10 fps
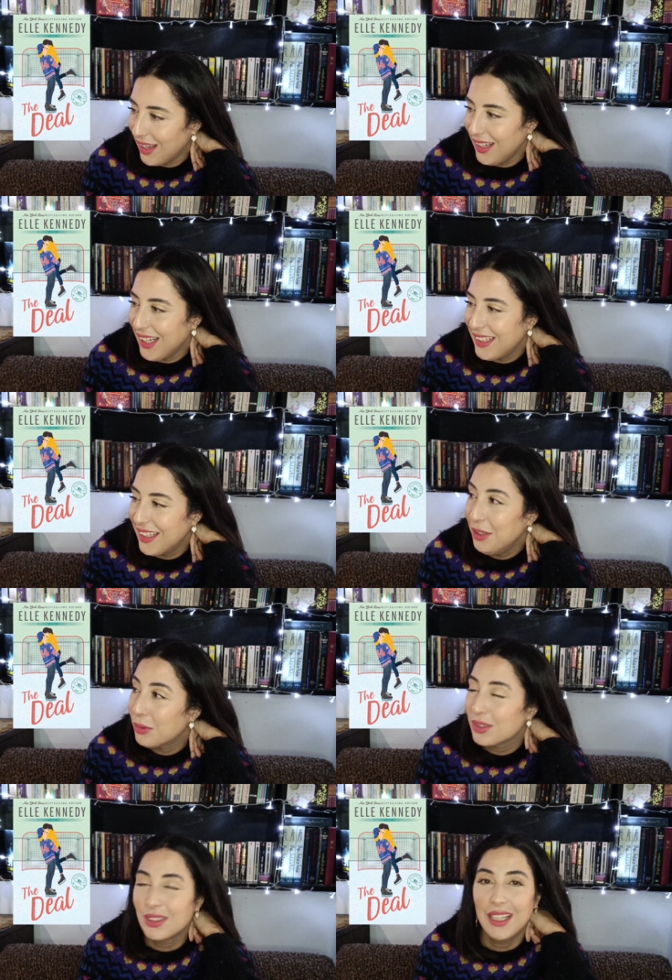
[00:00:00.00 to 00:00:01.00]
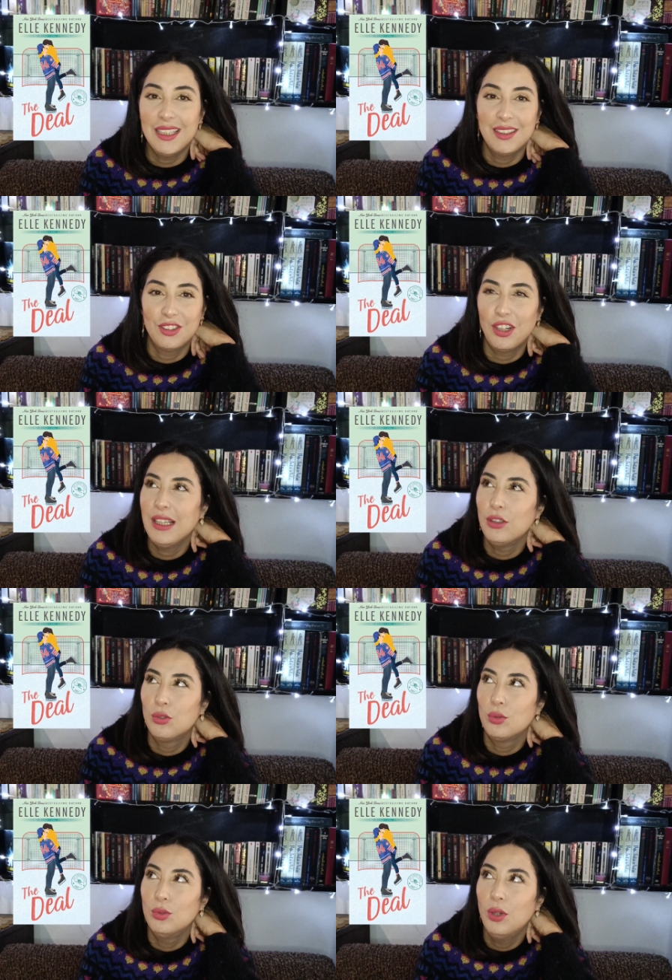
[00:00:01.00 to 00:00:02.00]
like he was like
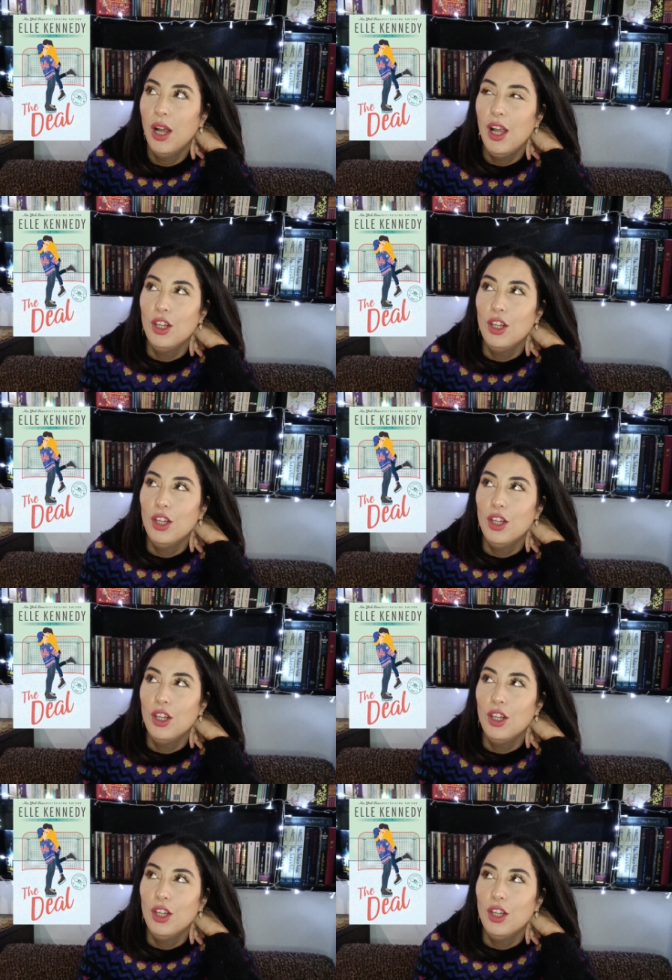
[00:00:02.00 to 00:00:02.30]
trying to